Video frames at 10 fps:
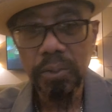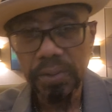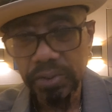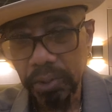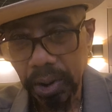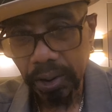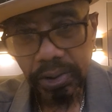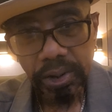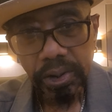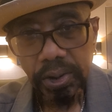are wherever you are.
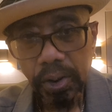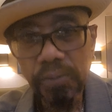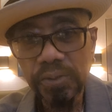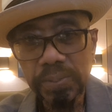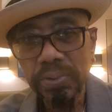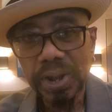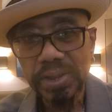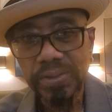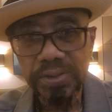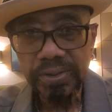Hopefully,
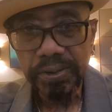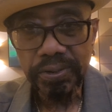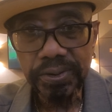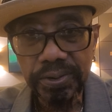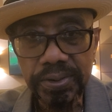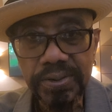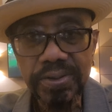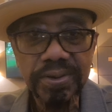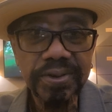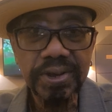practicing social
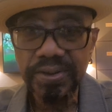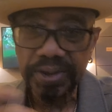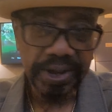distancing,